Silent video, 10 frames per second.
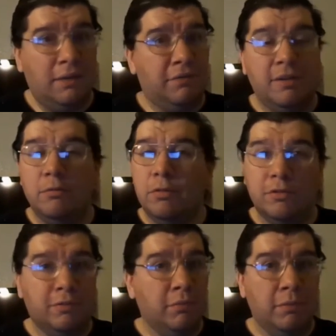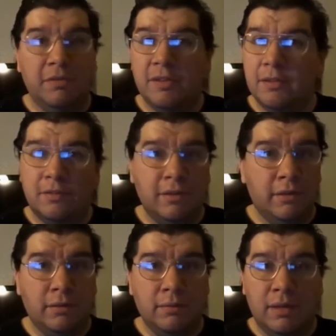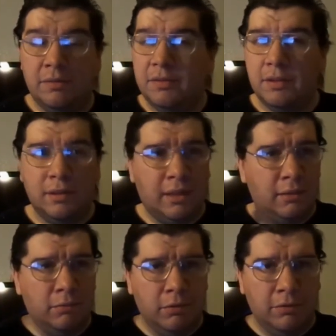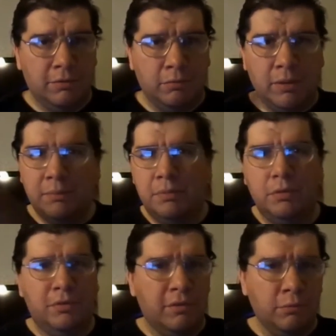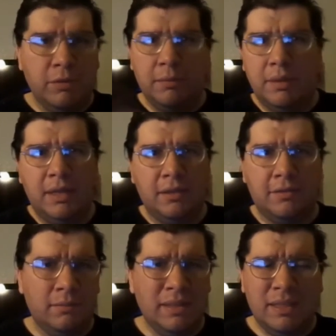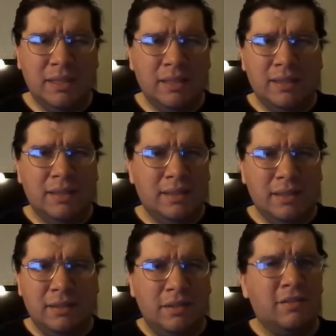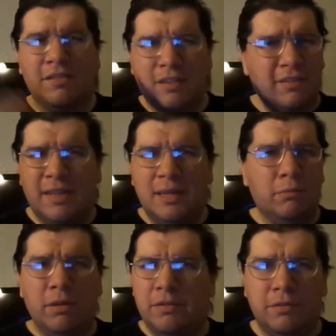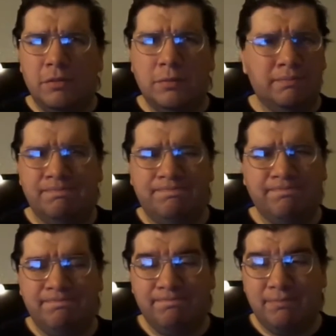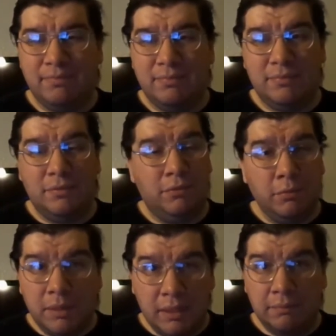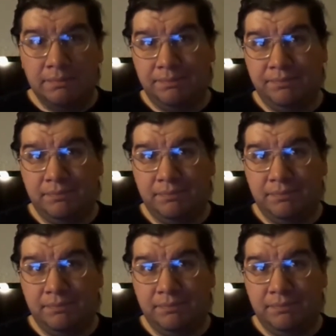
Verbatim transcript: I've seen worse movies out there. I've seen a lot of worse reboots and remakes. This is a time waster for me.